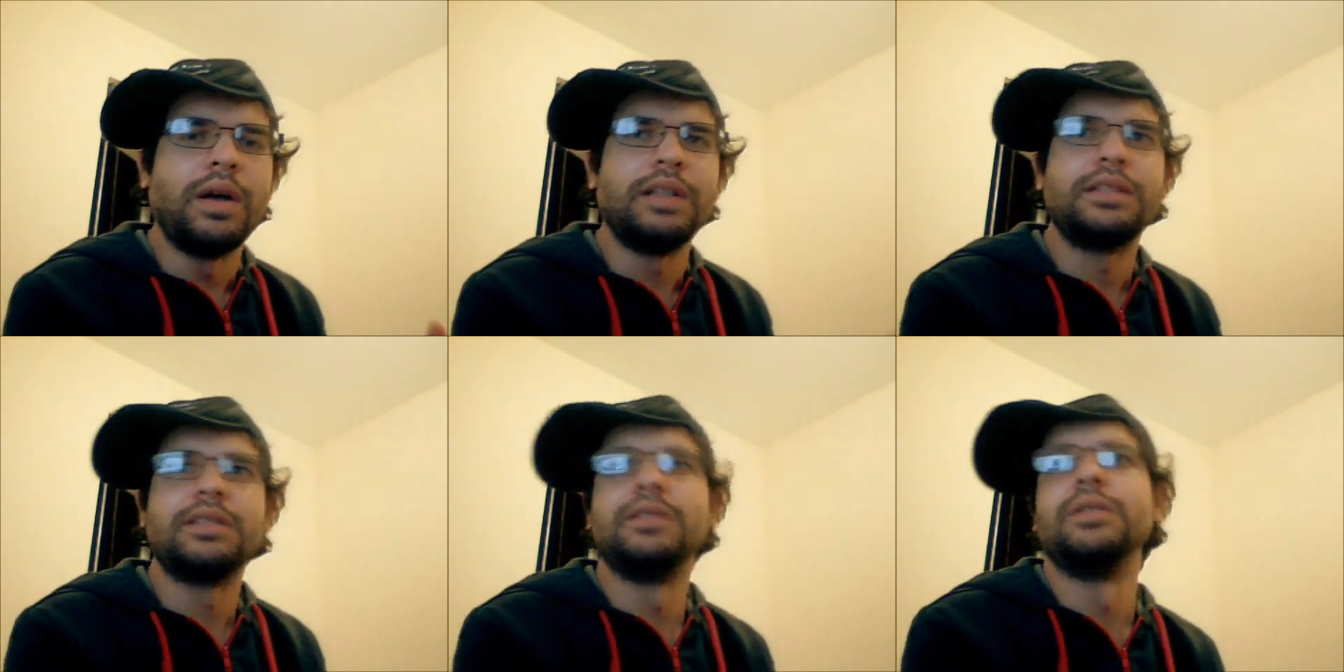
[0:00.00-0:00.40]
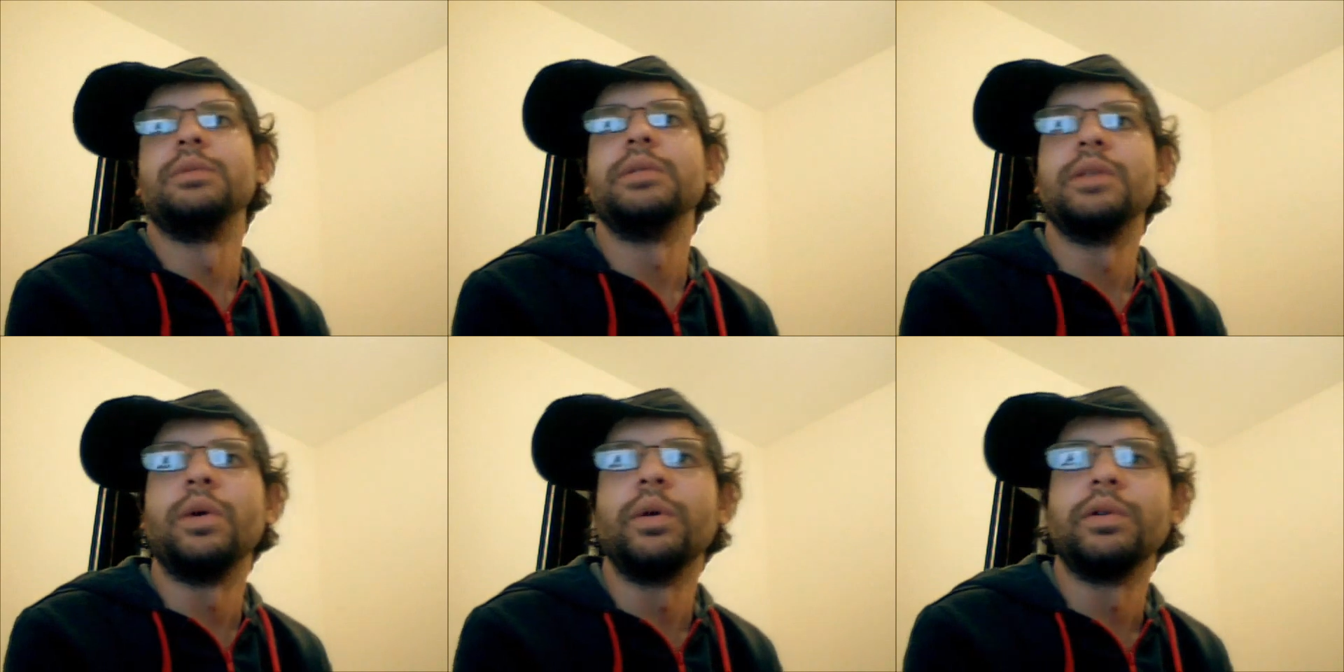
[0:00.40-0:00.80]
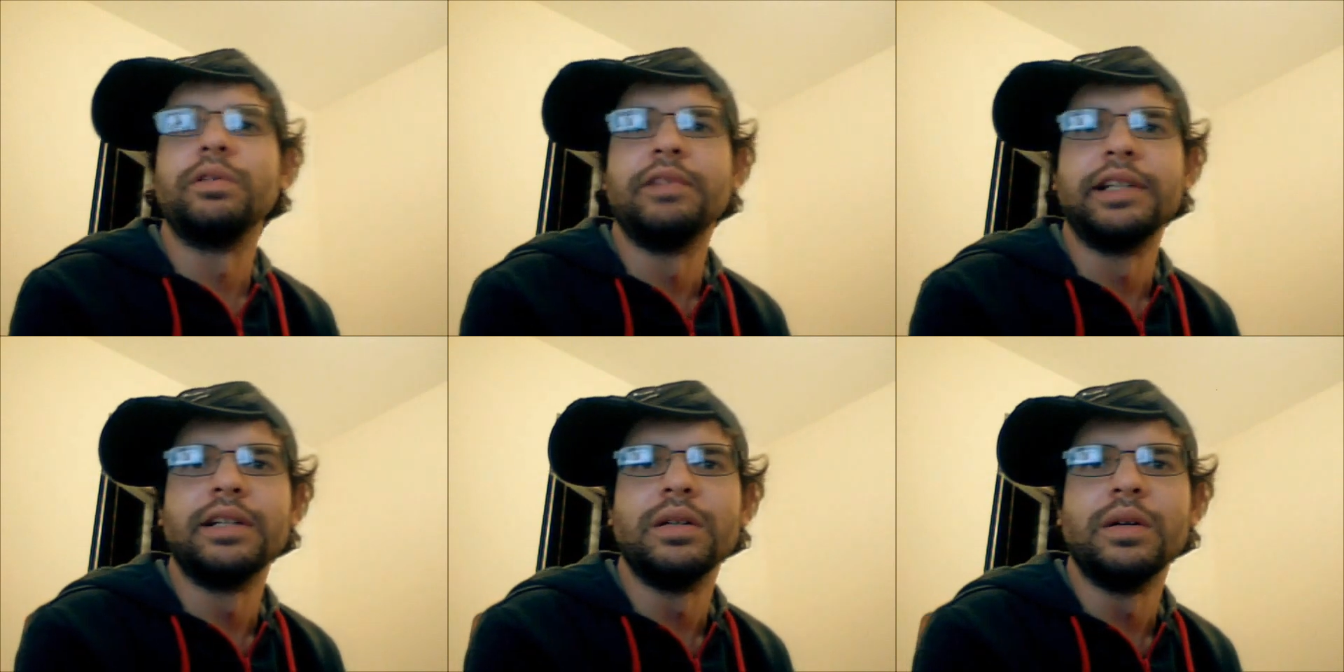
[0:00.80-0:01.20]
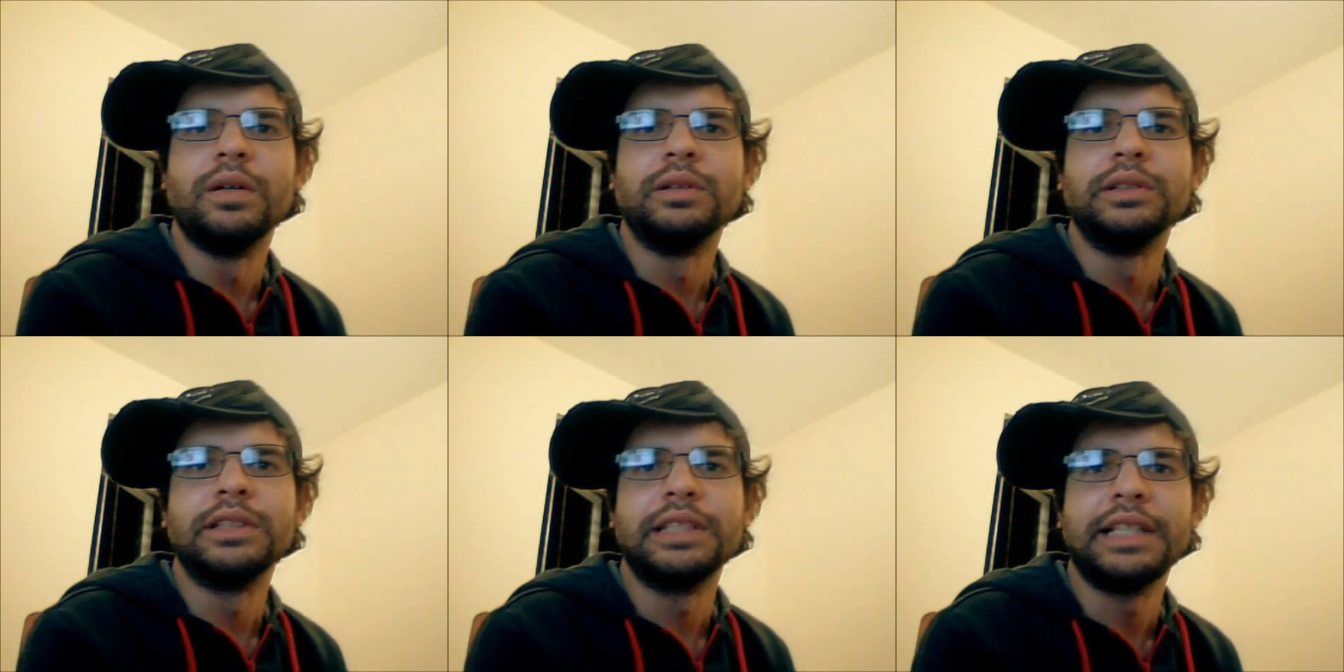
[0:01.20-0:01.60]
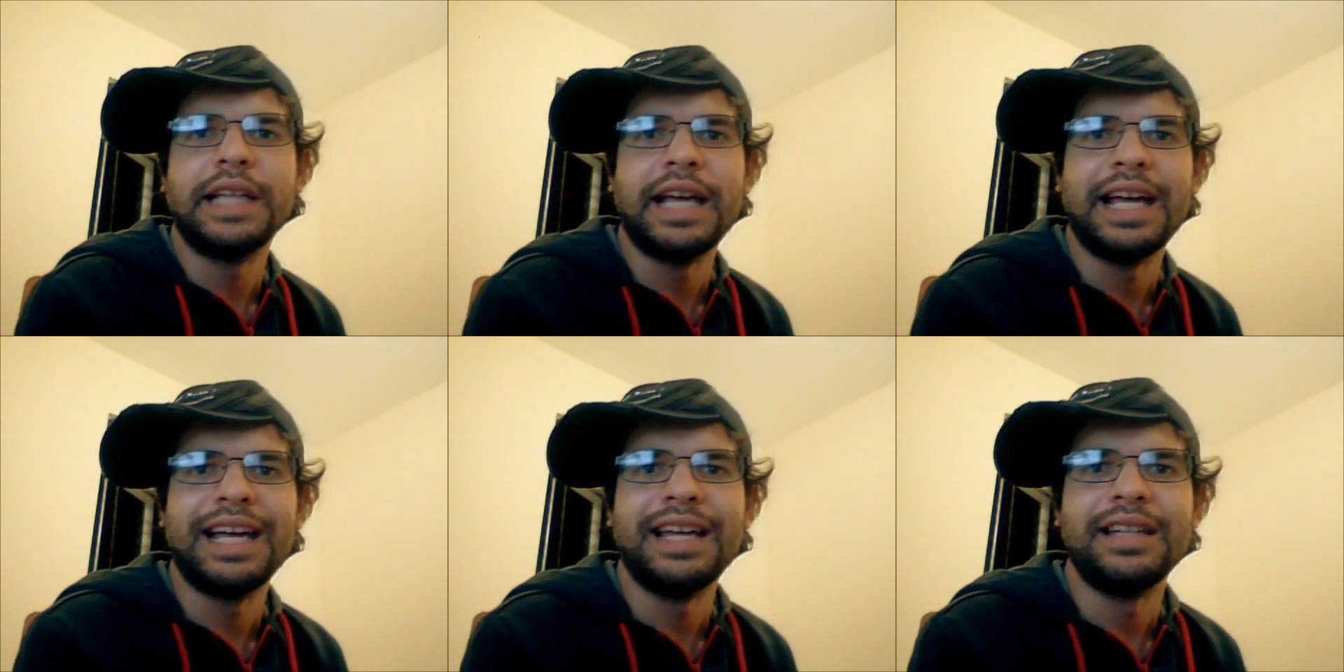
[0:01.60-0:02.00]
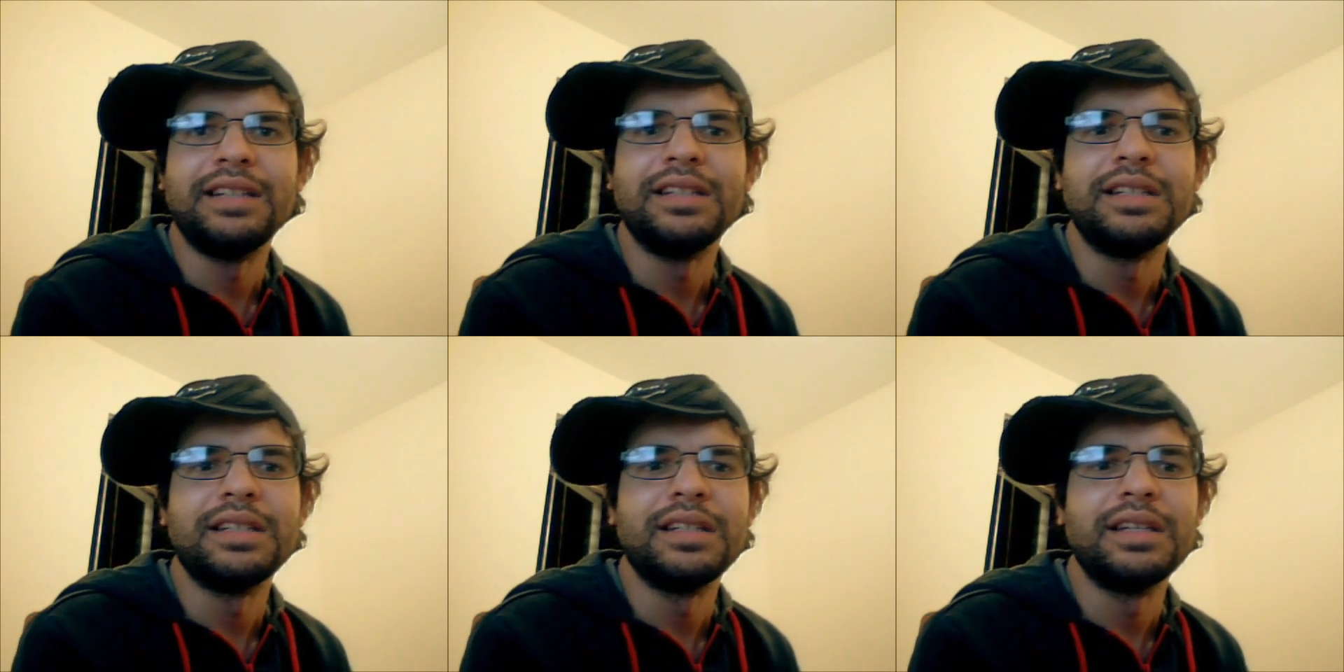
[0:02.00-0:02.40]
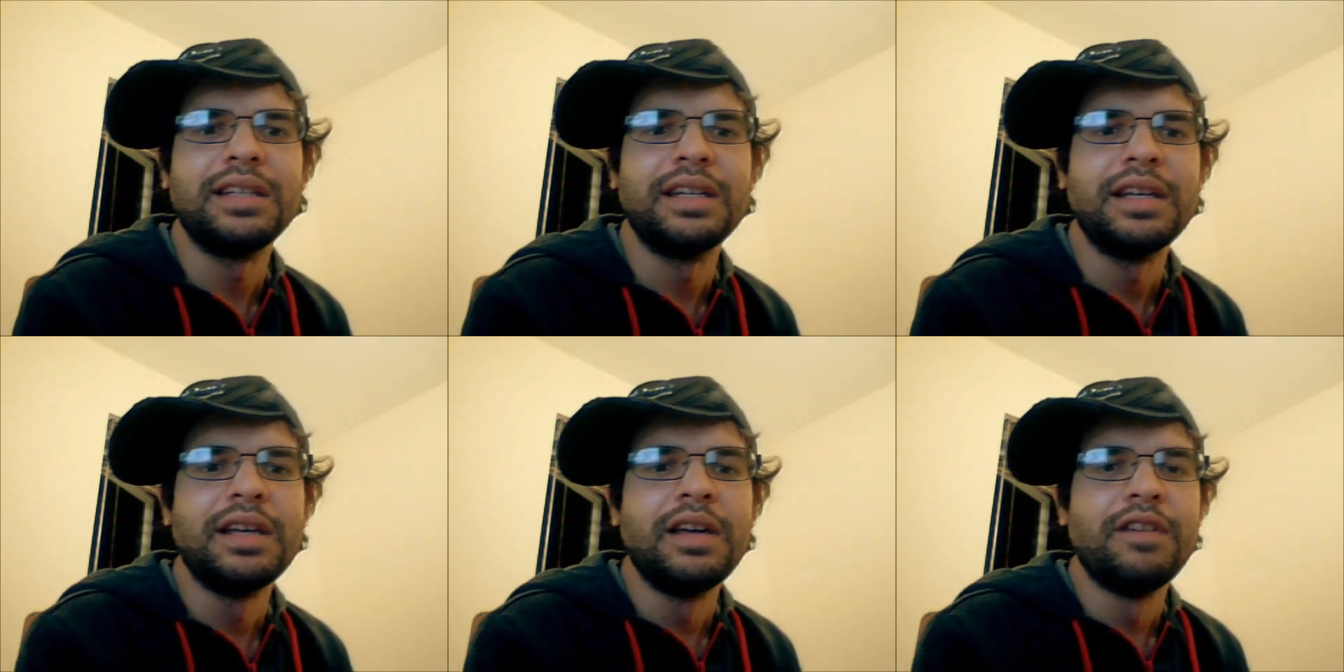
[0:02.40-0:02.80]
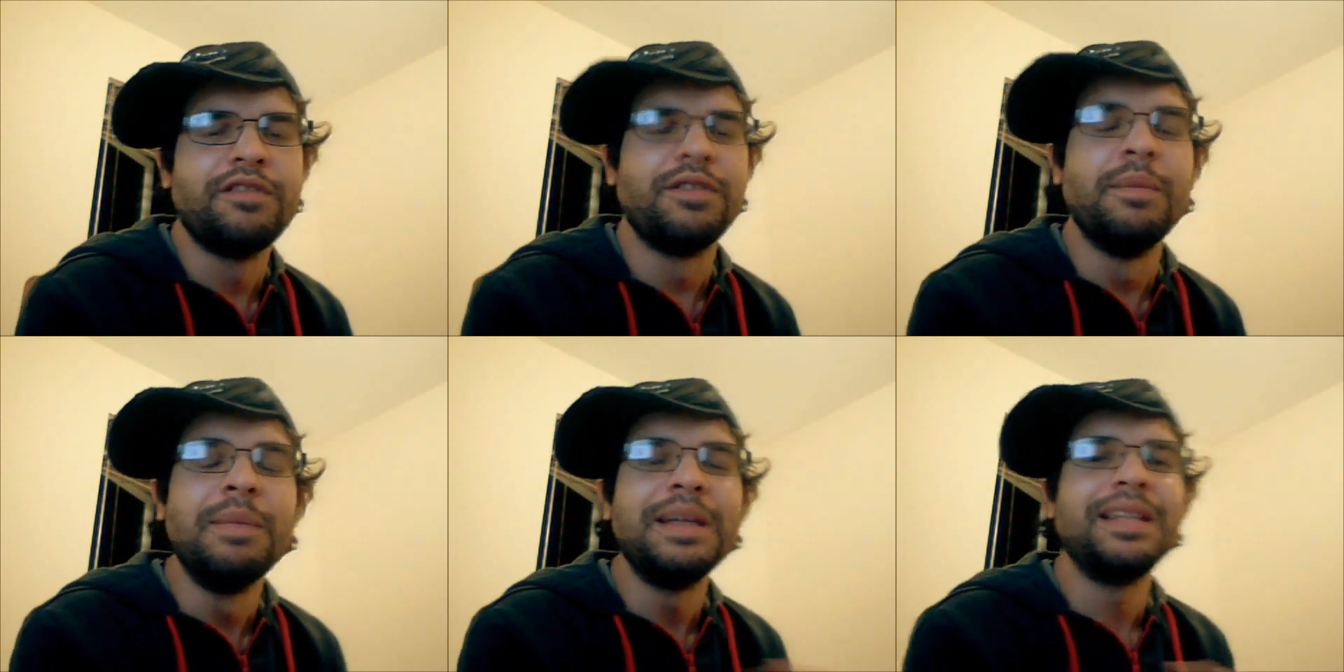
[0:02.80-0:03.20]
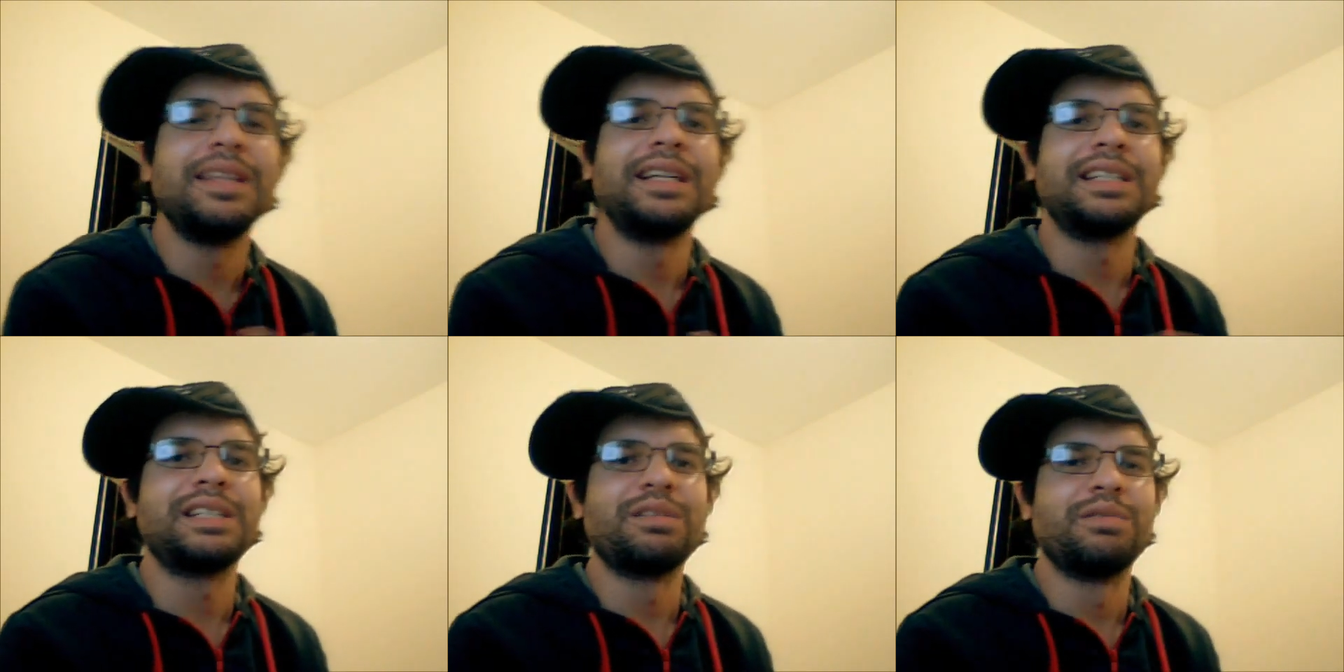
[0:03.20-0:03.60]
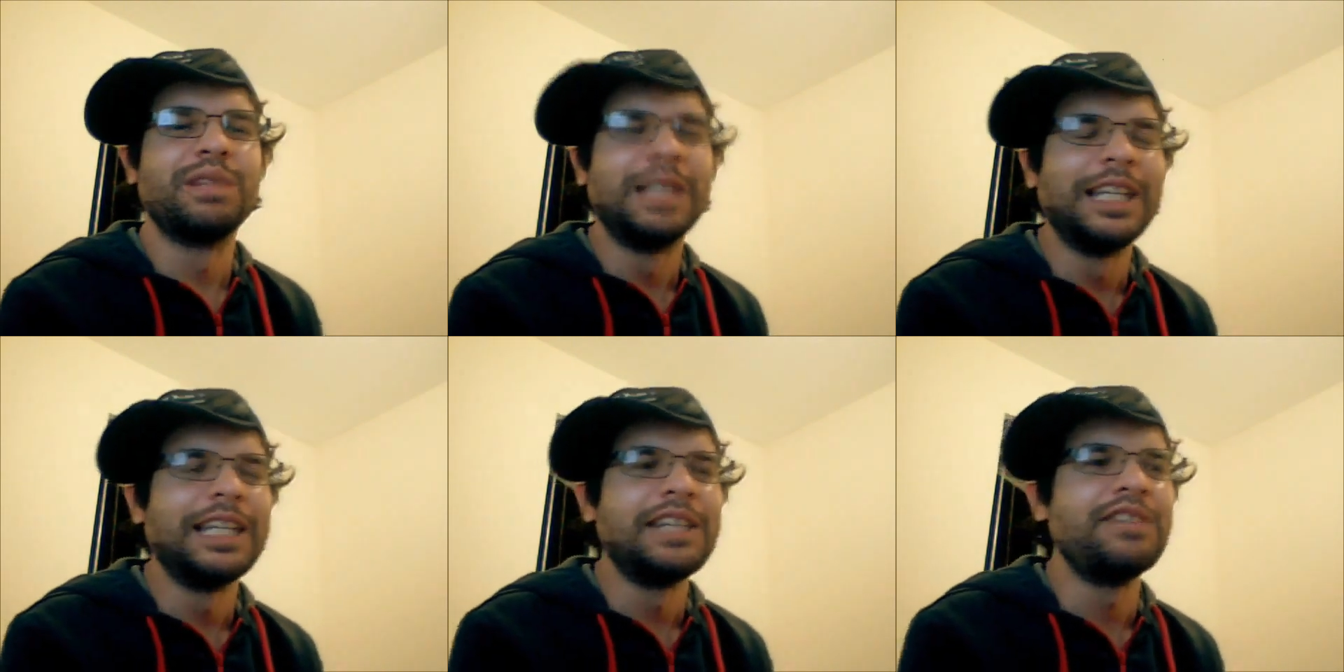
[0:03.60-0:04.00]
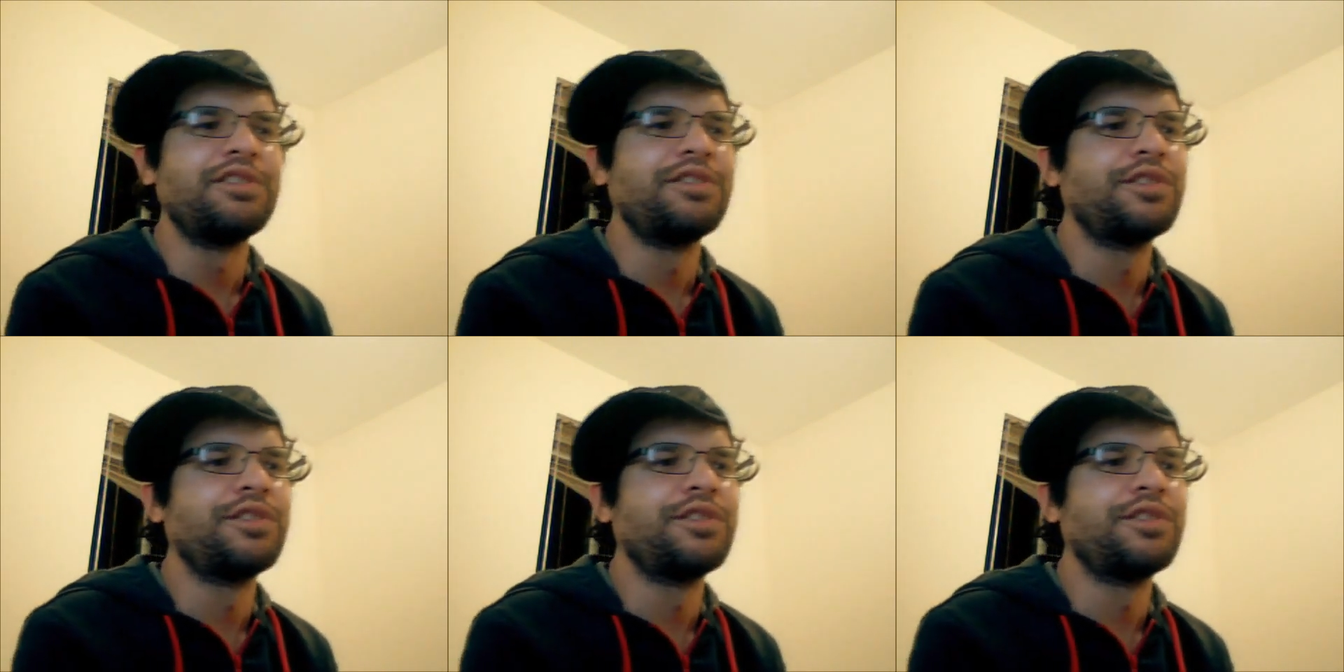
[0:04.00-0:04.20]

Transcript: to do with honouring God, and for me that's relief,